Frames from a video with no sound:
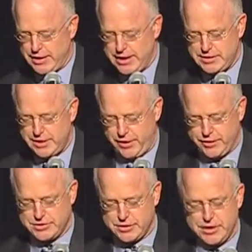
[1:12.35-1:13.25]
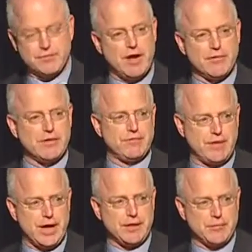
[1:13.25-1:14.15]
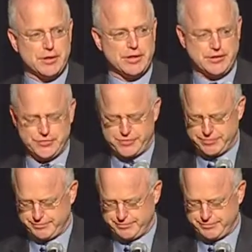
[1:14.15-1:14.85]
night terrors involving flying monkeys.